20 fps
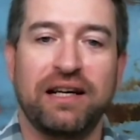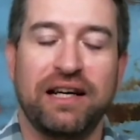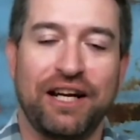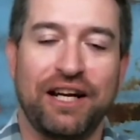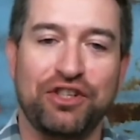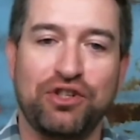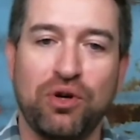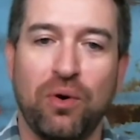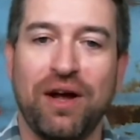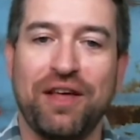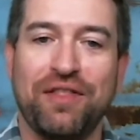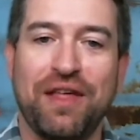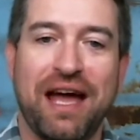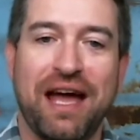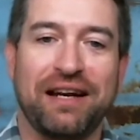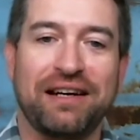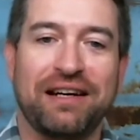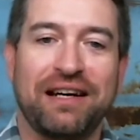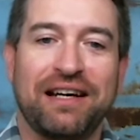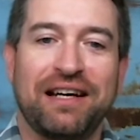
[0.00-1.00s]
enjoy
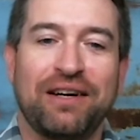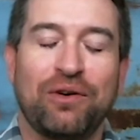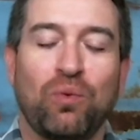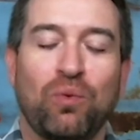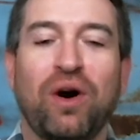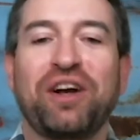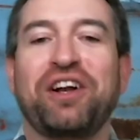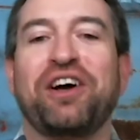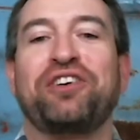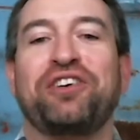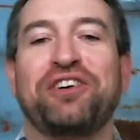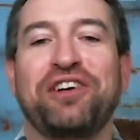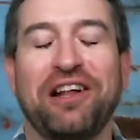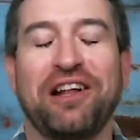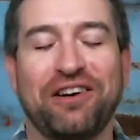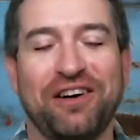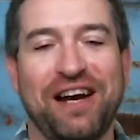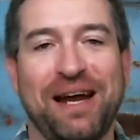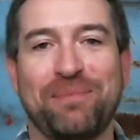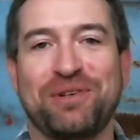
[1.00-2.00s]
that
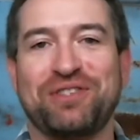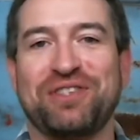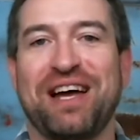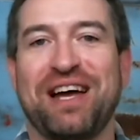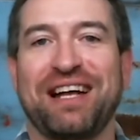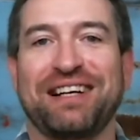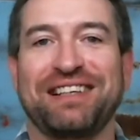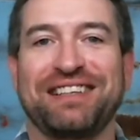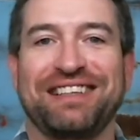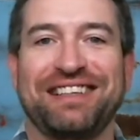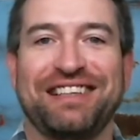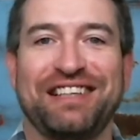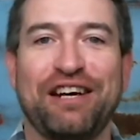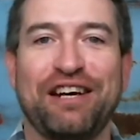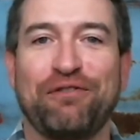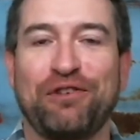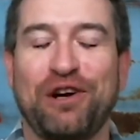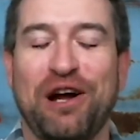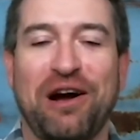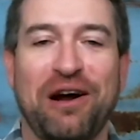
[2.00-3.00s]
$100 Amazon
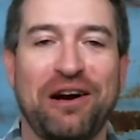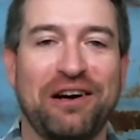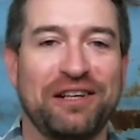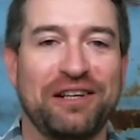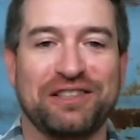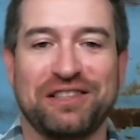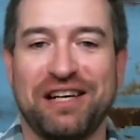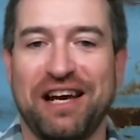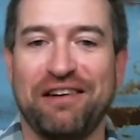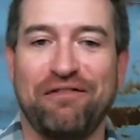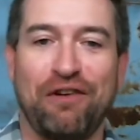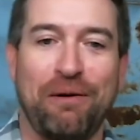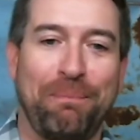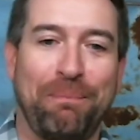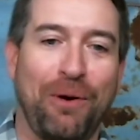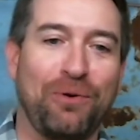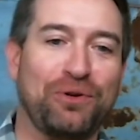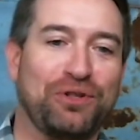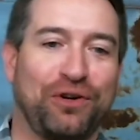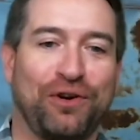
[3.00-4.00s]
gift card as kind of a
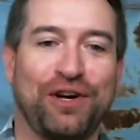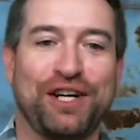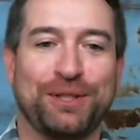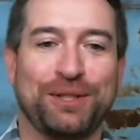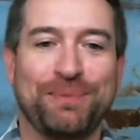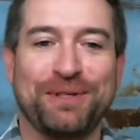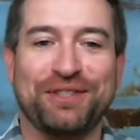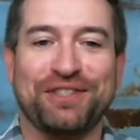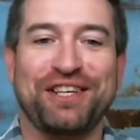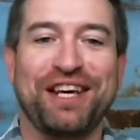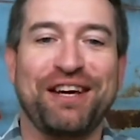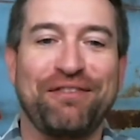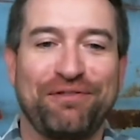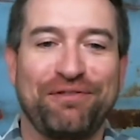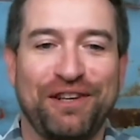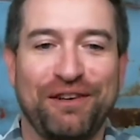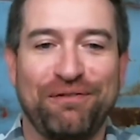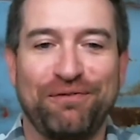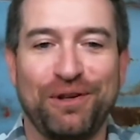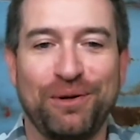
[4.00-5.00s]
post Christmas
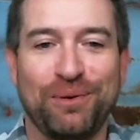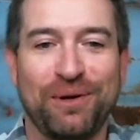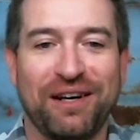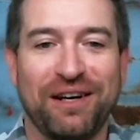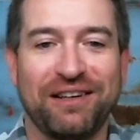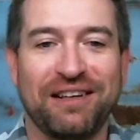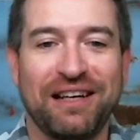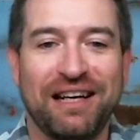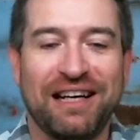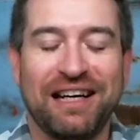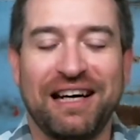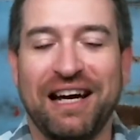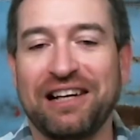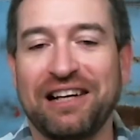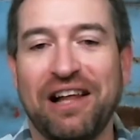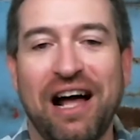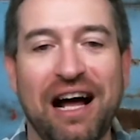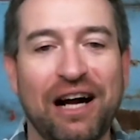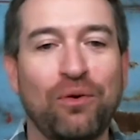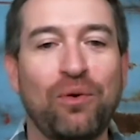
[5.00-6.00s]
gift, if you will.
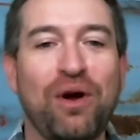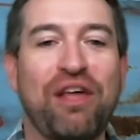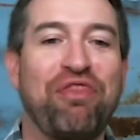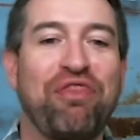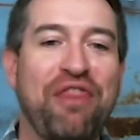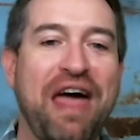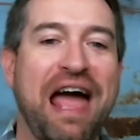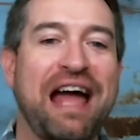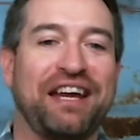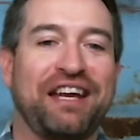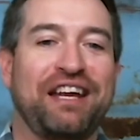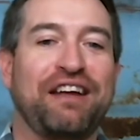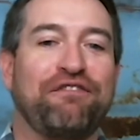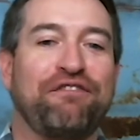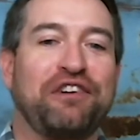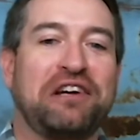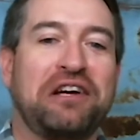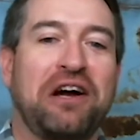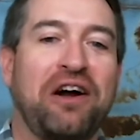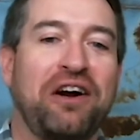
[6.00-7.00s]
Along with that
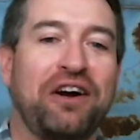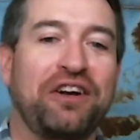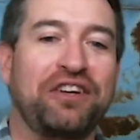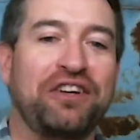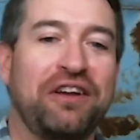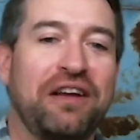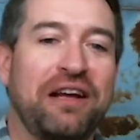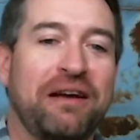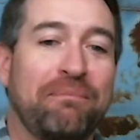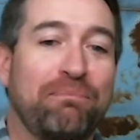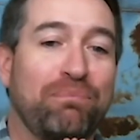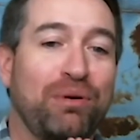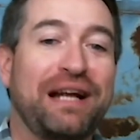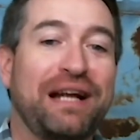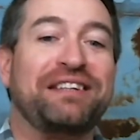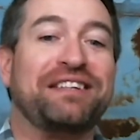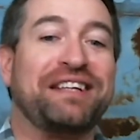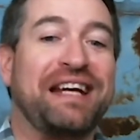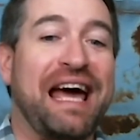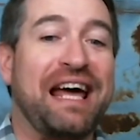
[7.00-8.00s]
gift card,
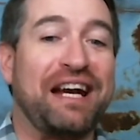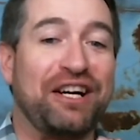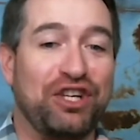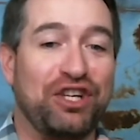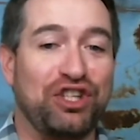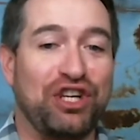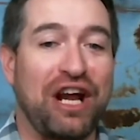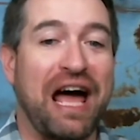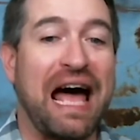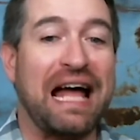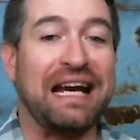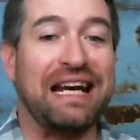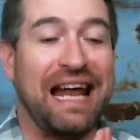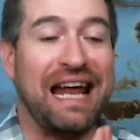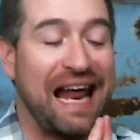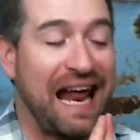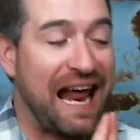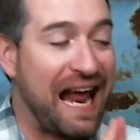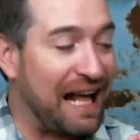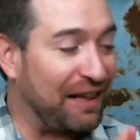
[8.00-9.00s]
Brent got a shot
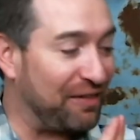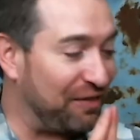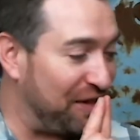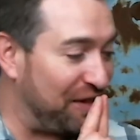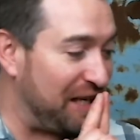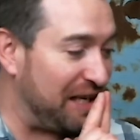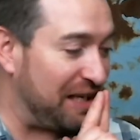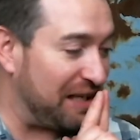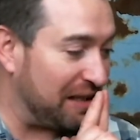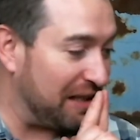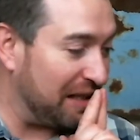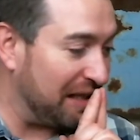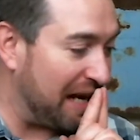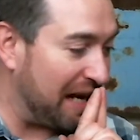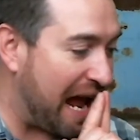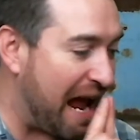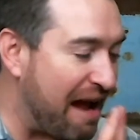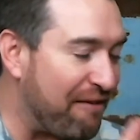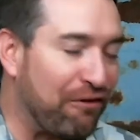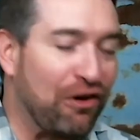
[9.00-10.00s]
at the
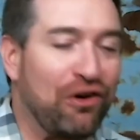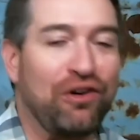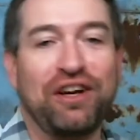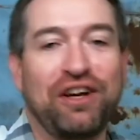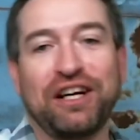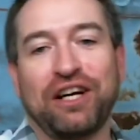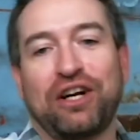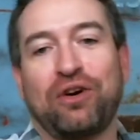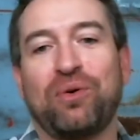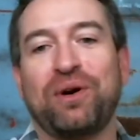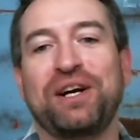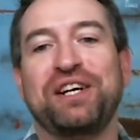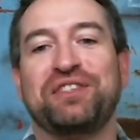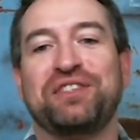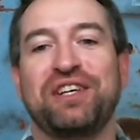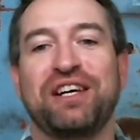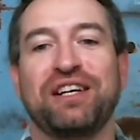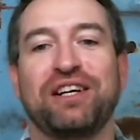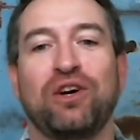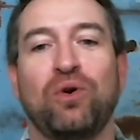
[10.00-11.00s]
ever
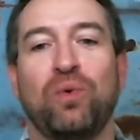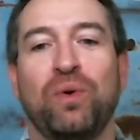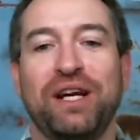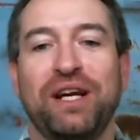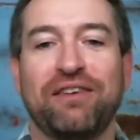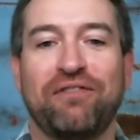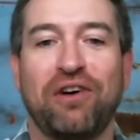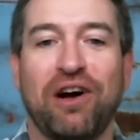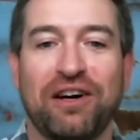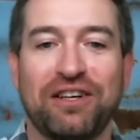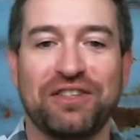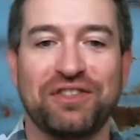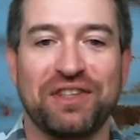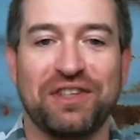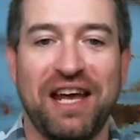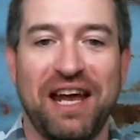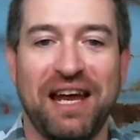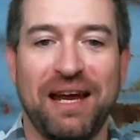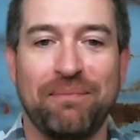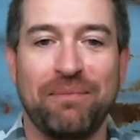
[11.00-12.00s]
increasing Queen of Hearts
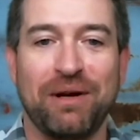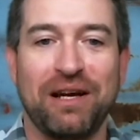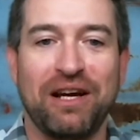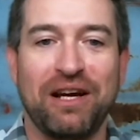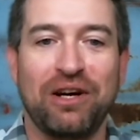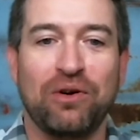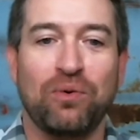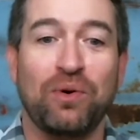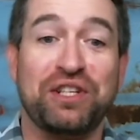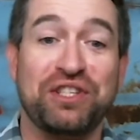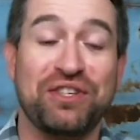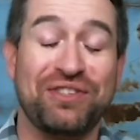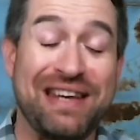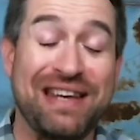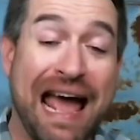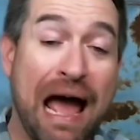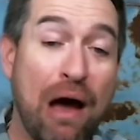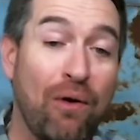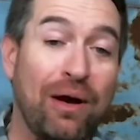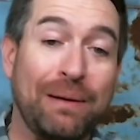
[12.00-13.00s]
game, which is
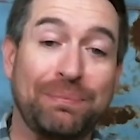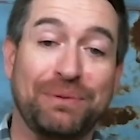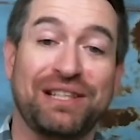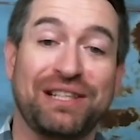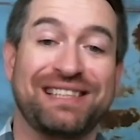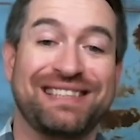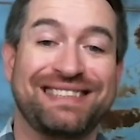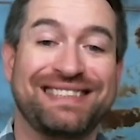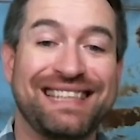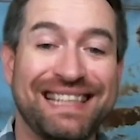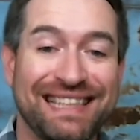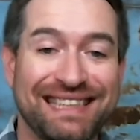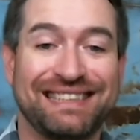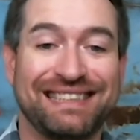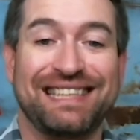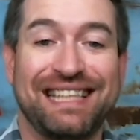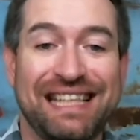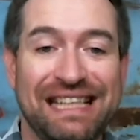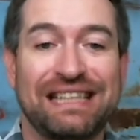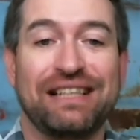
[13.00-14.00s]
now up to
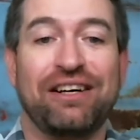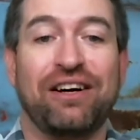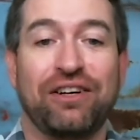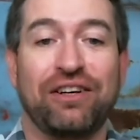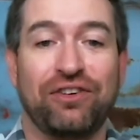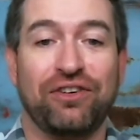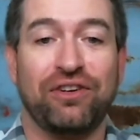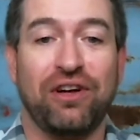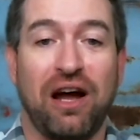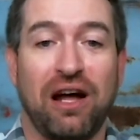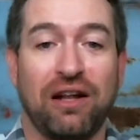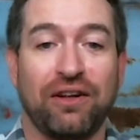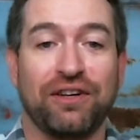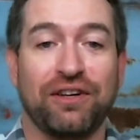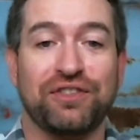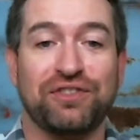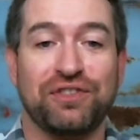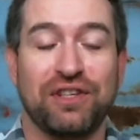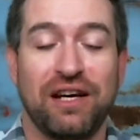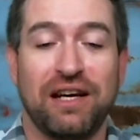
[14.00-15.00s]

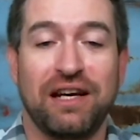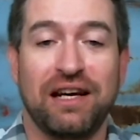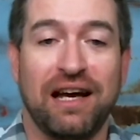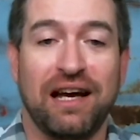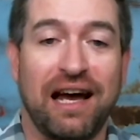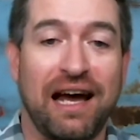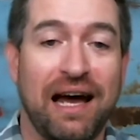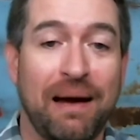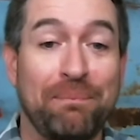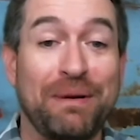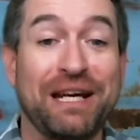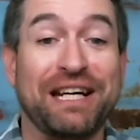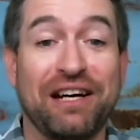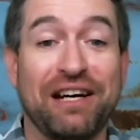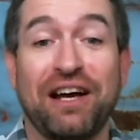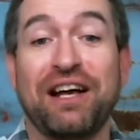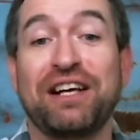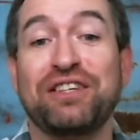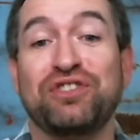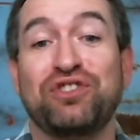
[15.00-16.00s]
$1,600 uh,
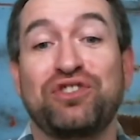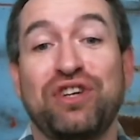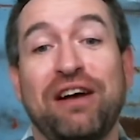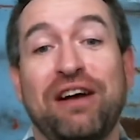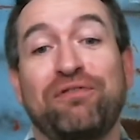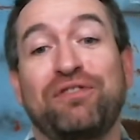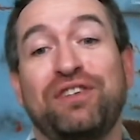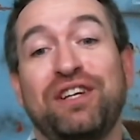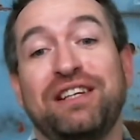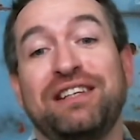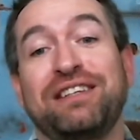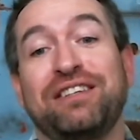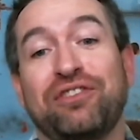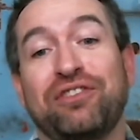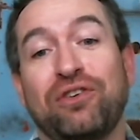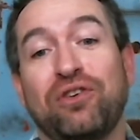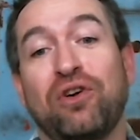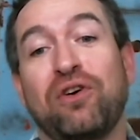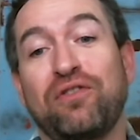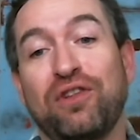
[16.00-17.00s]
because Jeff didn't
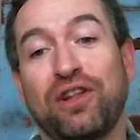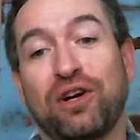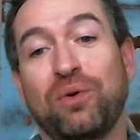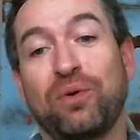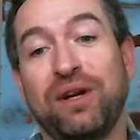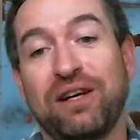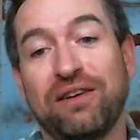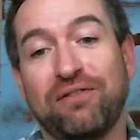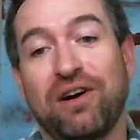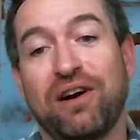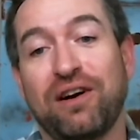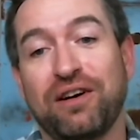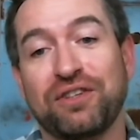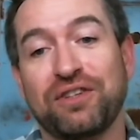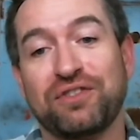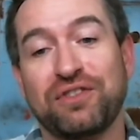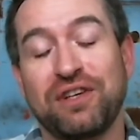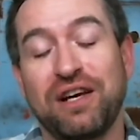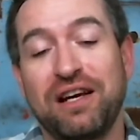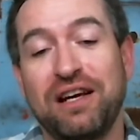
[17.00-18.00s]
turn over the Queen of
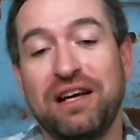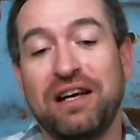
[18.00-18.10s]
Hearts.